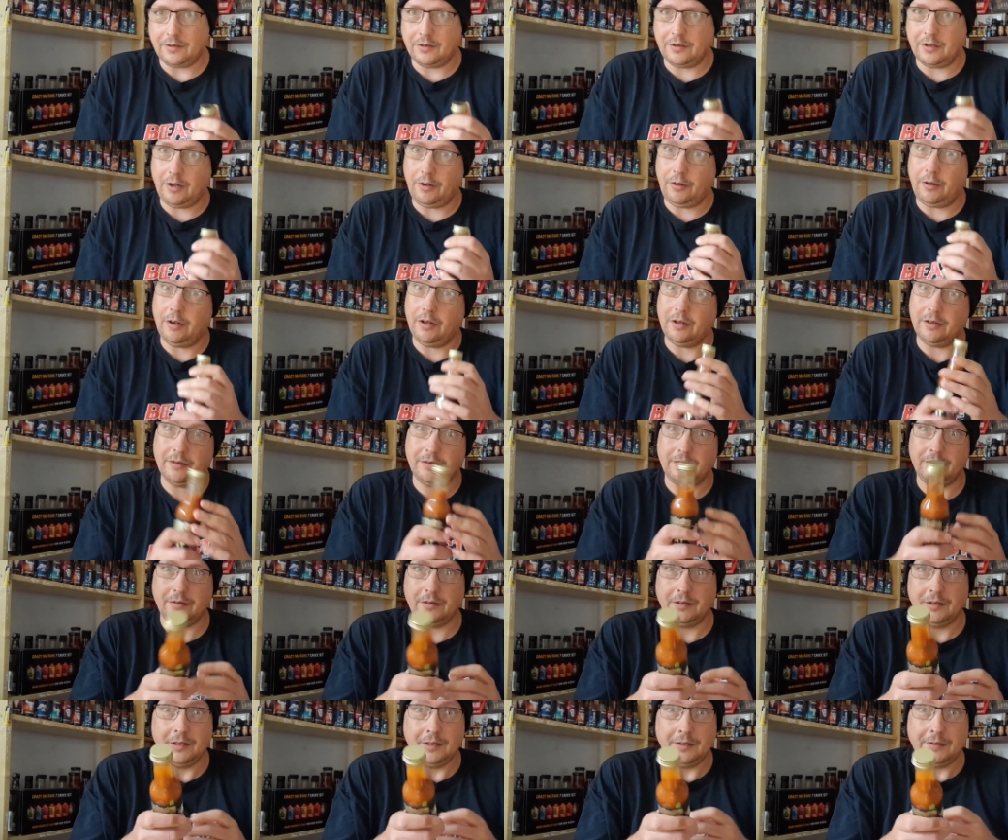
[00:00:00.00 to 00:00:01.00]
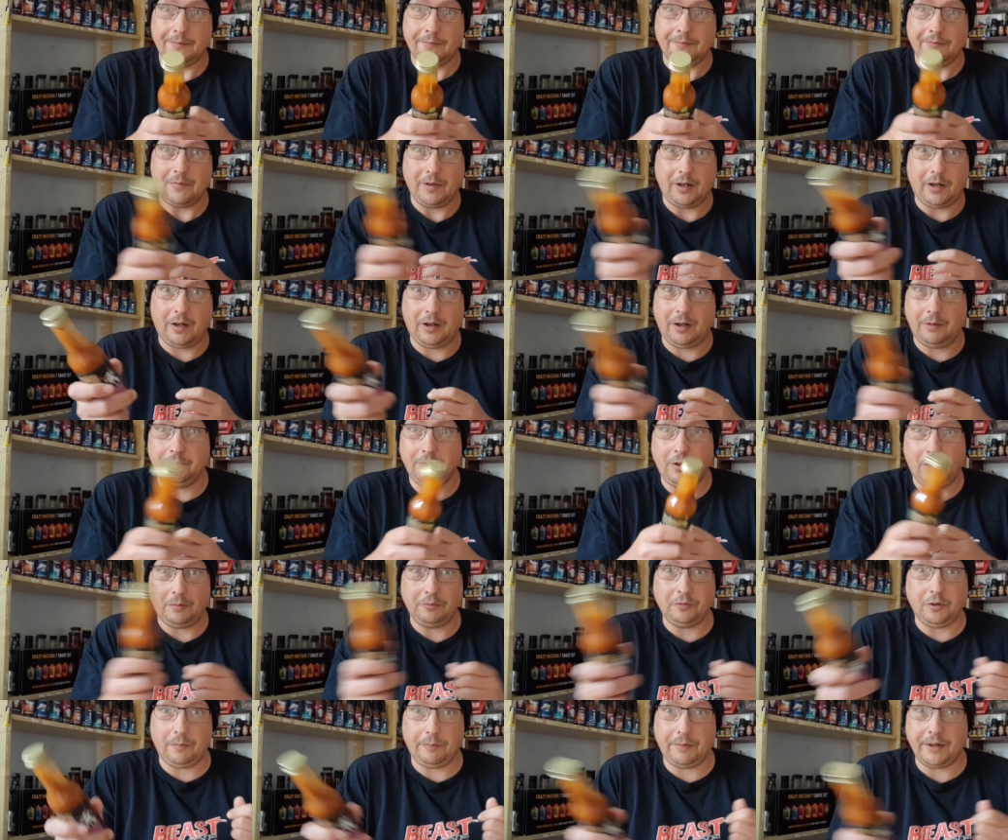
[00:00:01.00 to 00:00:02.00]
No, I'm
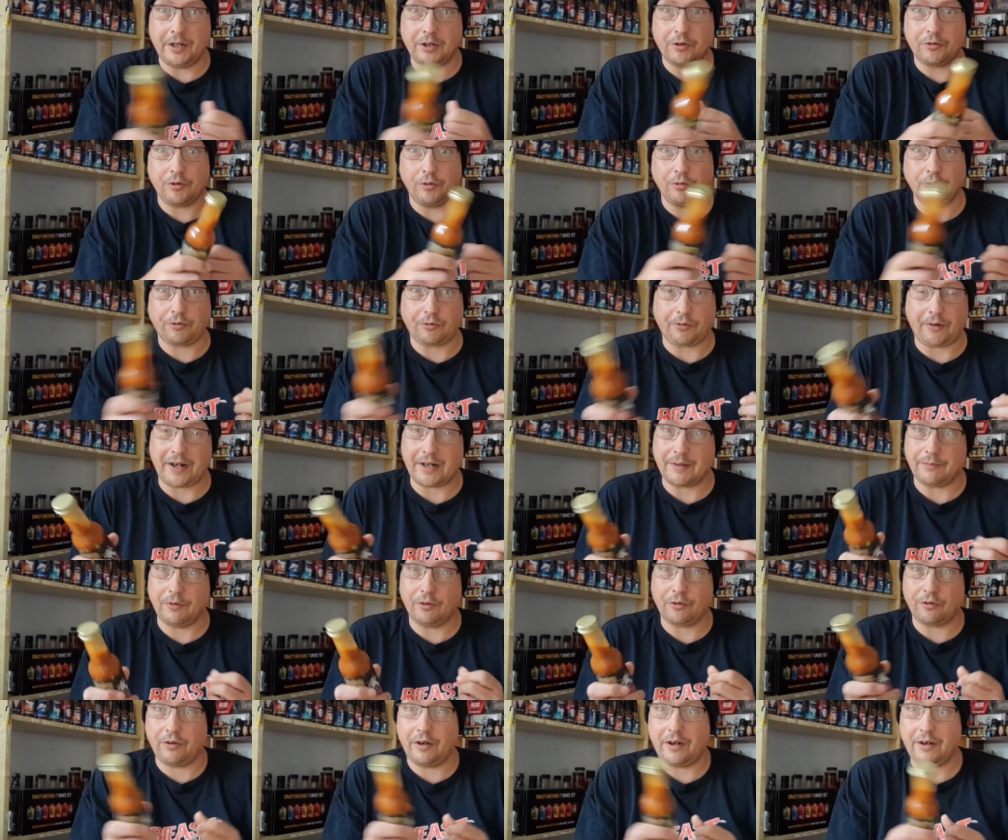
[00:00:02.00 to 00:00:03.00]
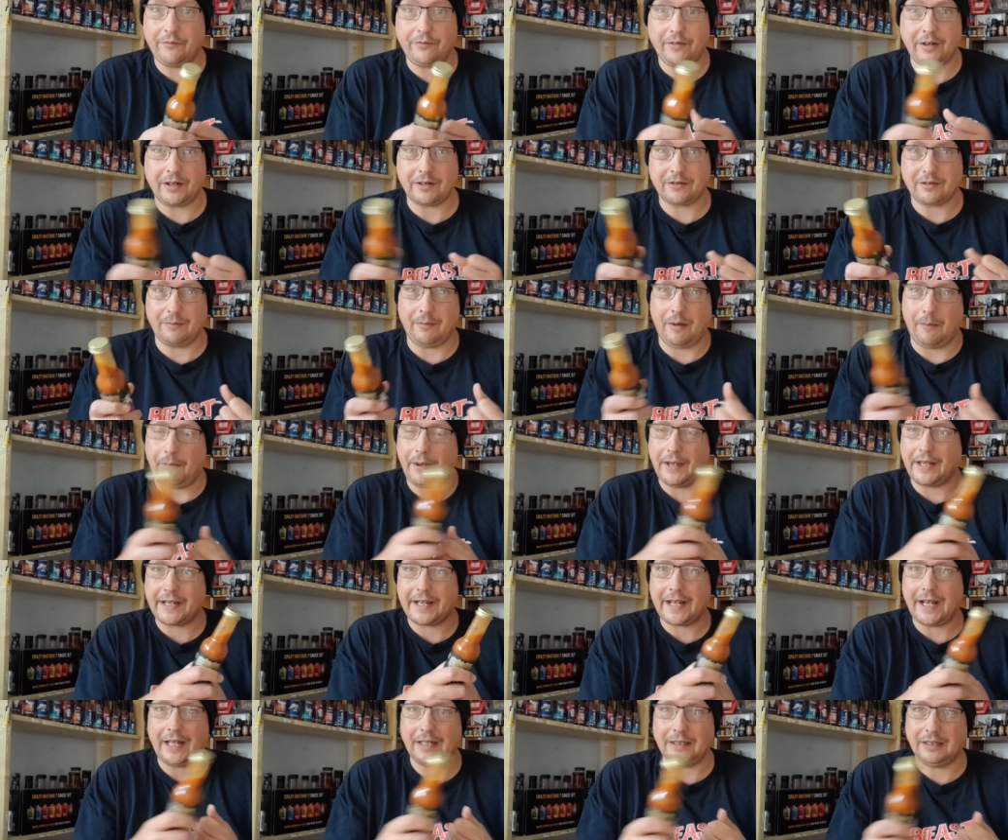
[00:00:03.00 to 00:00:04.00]
not. I'm not being cruel to animals or anything, because I'm a
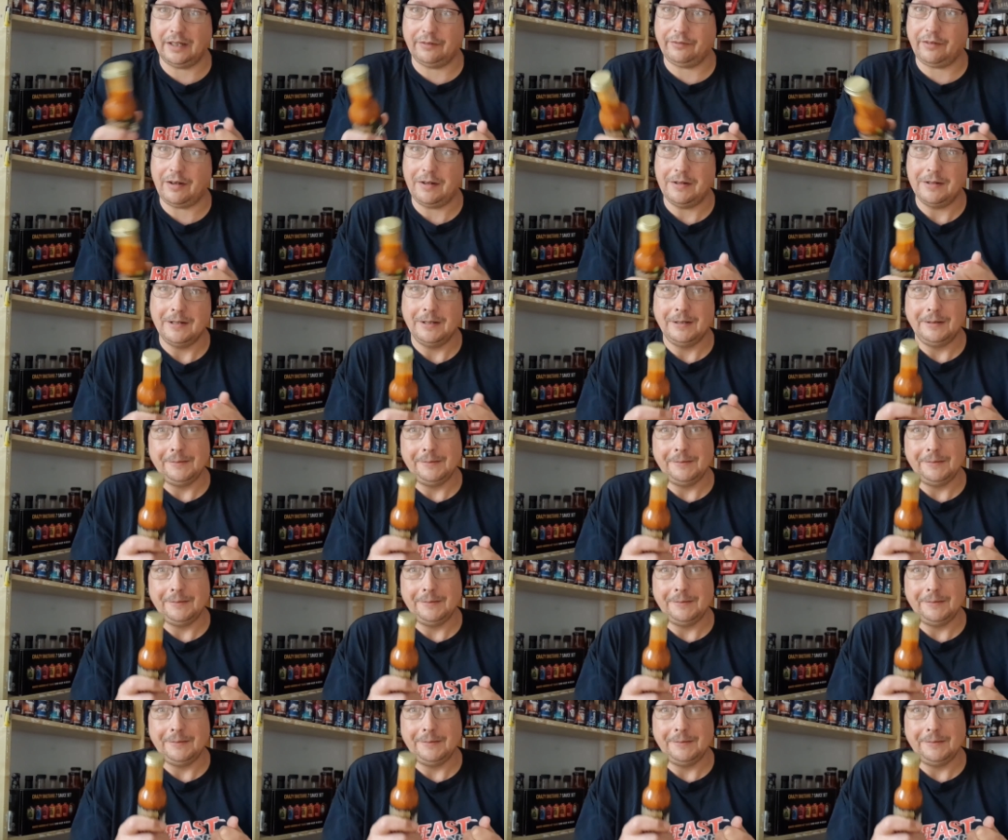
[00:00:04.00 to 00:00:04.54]
big cat lover.